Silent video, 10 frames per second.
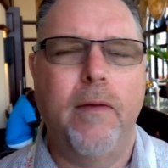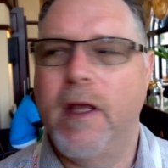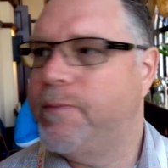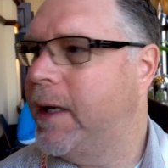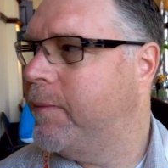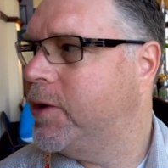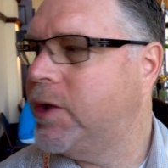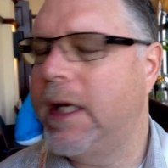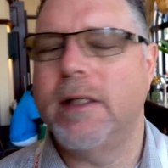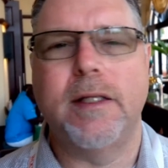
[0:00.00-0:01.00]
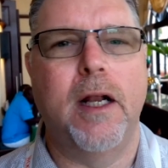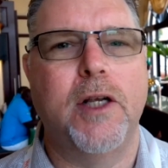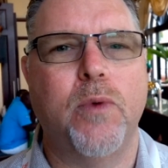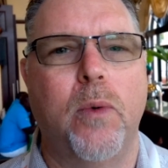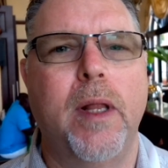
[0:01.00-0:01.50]
these big machine
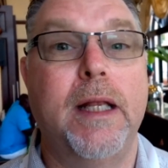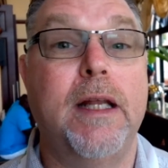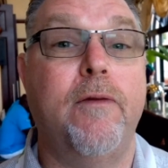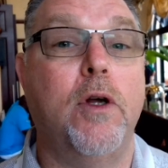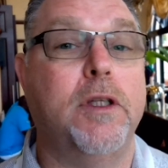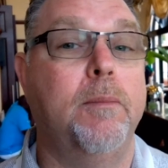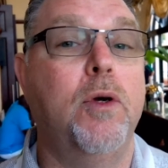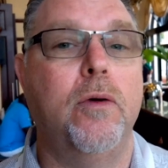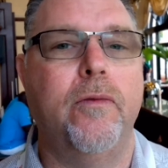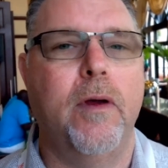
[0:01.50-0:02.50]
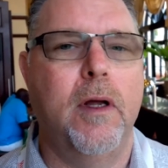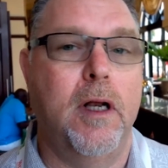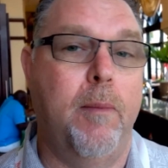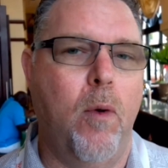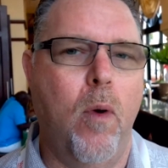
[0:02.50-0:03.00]
centers were really difficult to move,
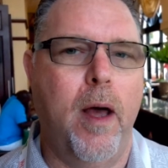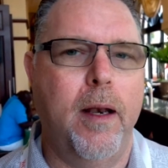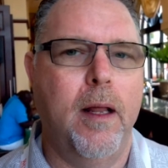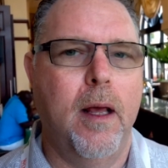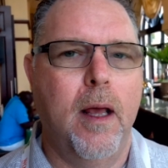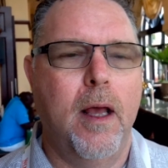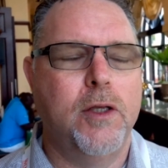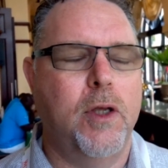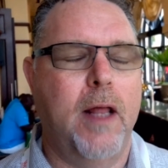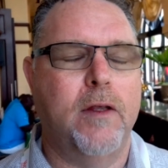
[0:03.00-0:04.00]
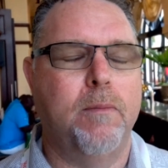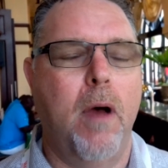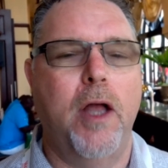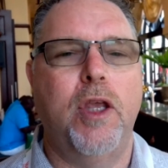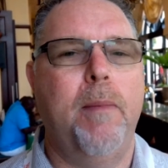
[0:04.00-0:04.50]
number one. So you had this
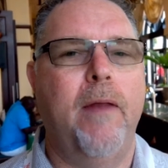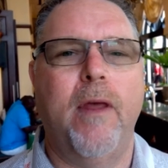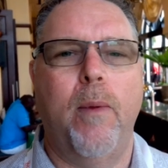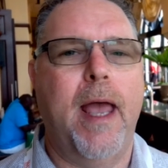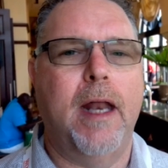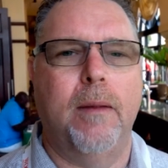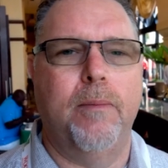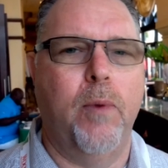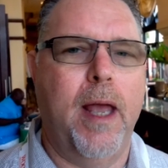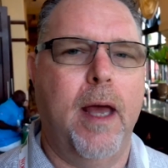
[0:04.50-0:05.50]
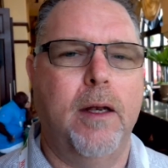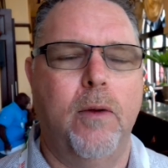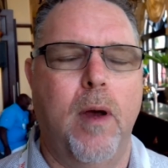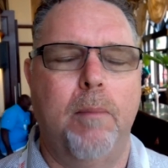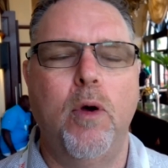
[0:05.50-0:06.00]
monument that we had
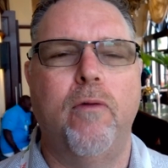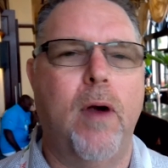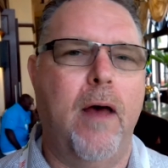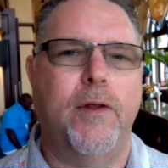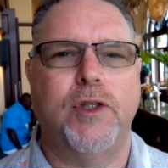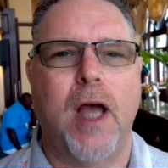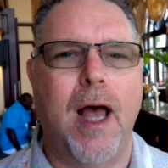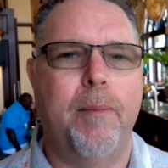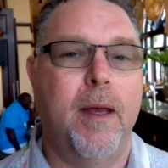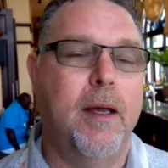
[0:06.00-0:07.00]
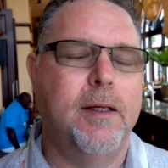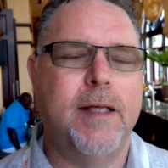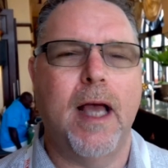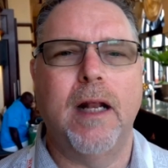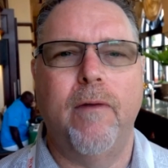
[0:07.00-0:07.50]
to move around the shop.
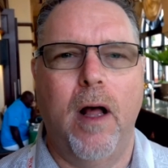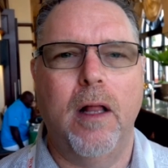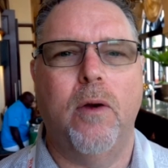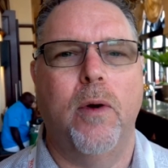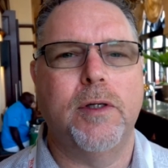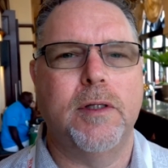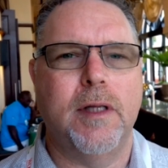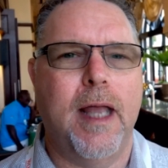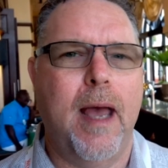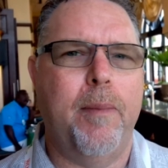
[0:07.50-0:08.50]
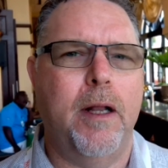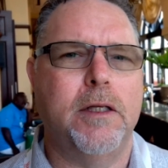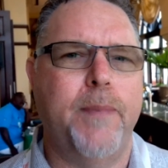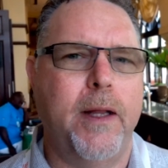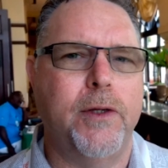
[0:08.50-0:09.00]
Second of all, of course, is the capital
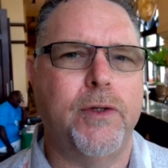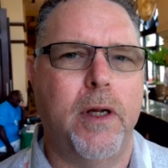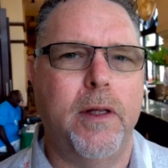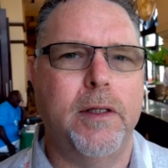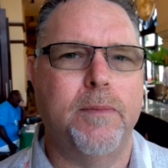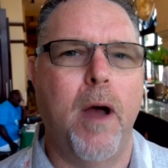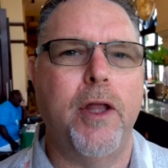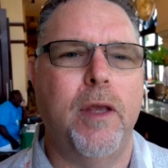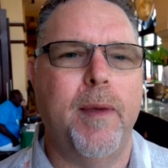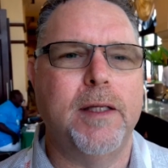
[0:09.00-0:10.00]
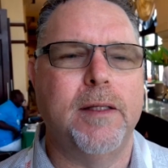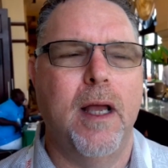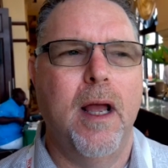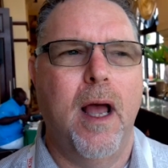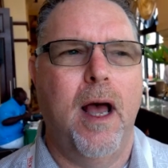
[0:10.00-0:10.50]
expenditure on these monuments.
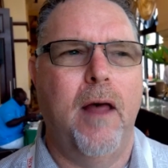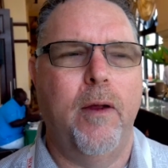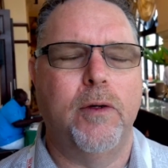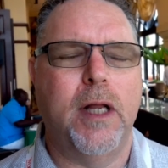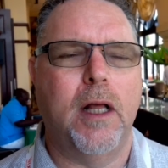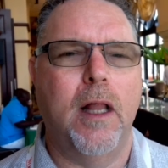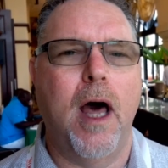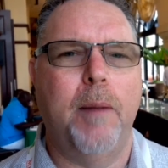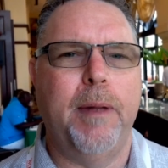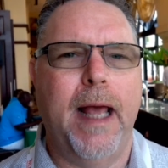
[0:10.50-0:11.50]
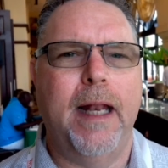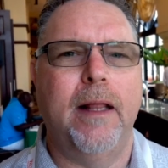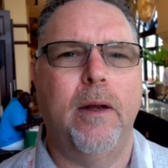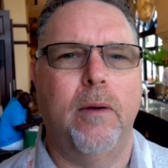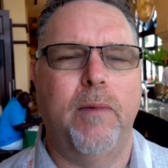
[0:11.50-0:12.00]
They took a lot of
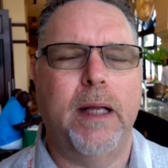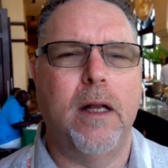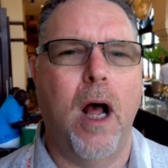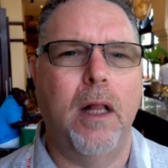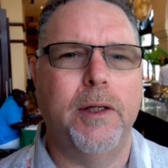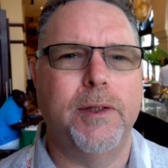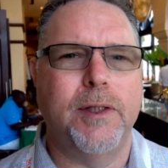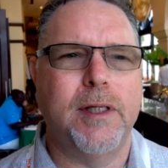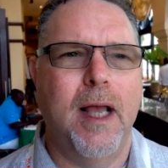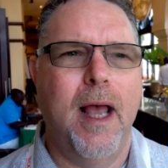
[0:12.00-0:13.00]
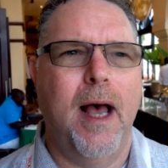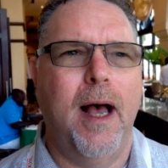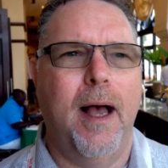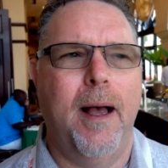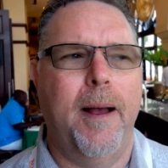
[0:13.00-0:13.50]
planning, they were big dollars,
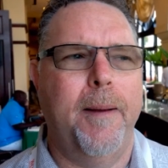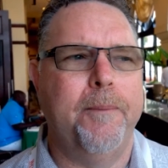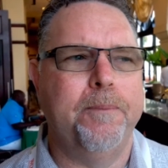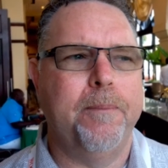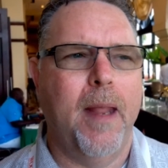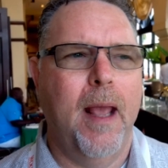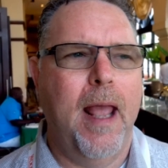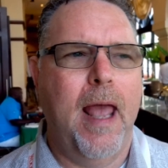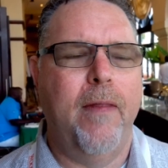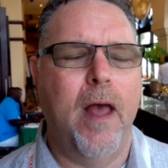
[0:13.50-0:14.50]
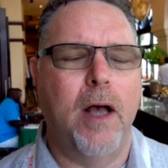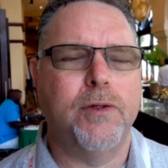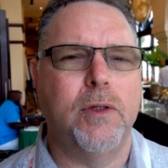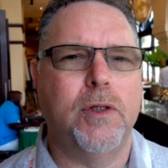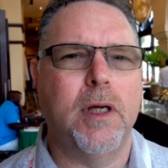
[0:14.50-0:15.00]
and they
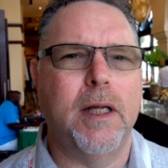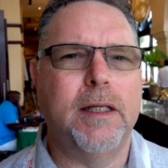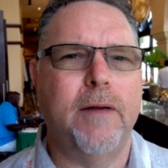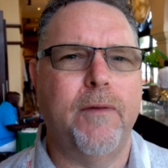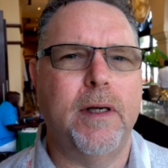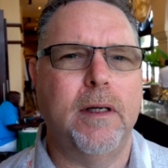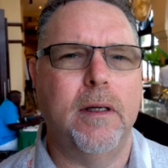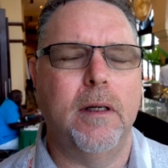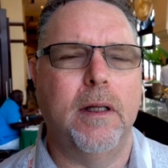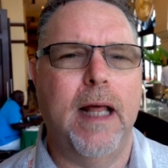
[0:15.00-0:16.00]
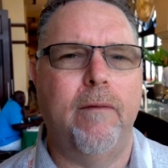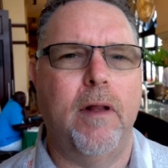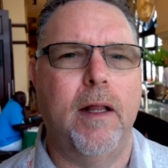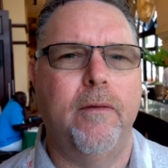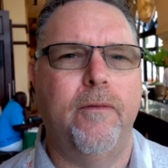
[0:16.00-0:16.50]
also took a different
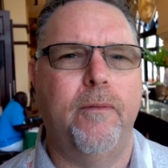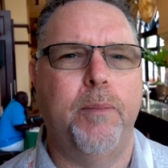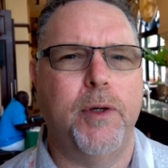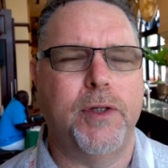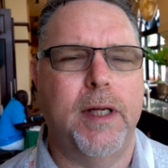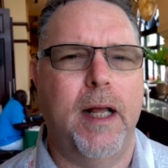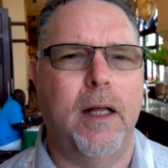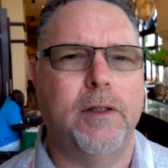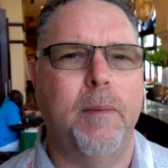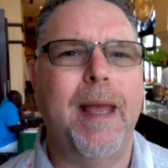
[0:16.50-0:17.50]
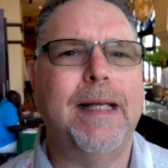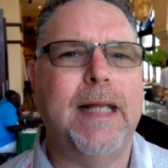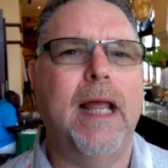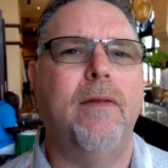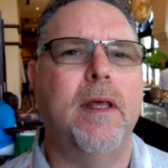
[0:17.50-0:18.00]
level of personnel to
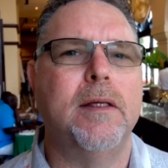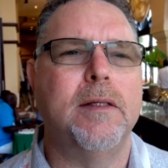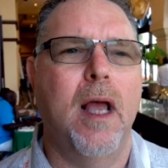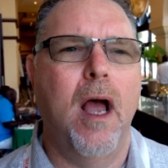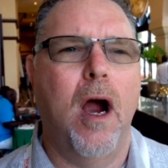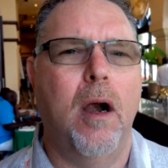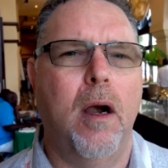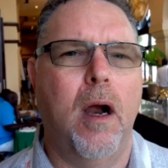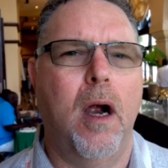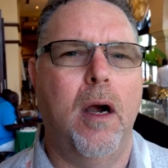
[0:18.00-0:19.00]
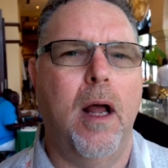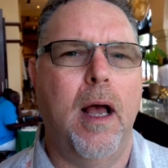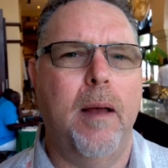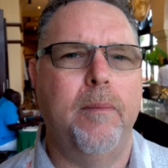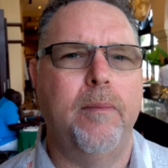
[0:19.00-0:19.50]
maintain these.
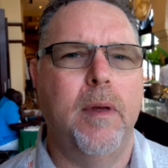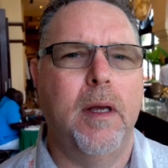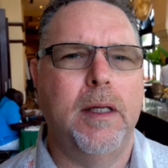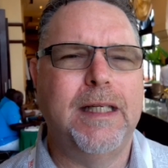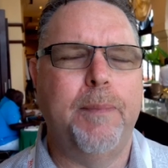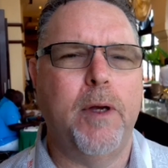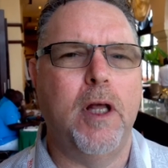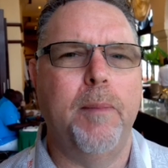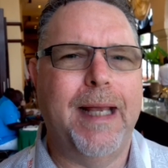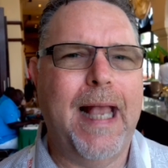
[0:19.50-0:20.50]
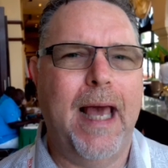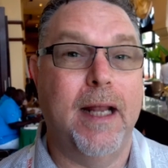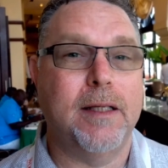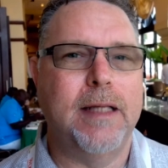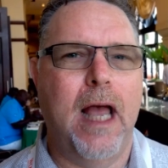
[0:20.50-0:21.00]
Our typical
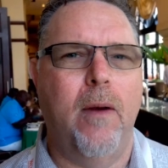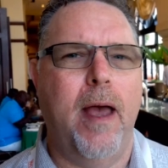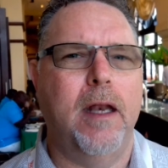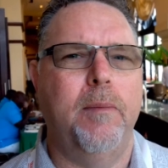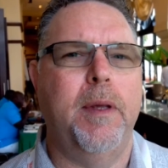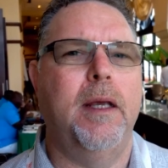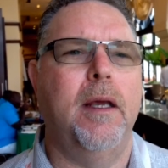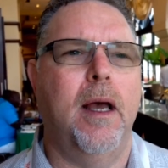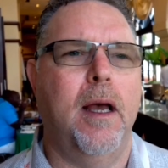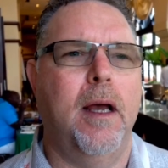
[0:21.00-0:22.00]
mechanics now had to be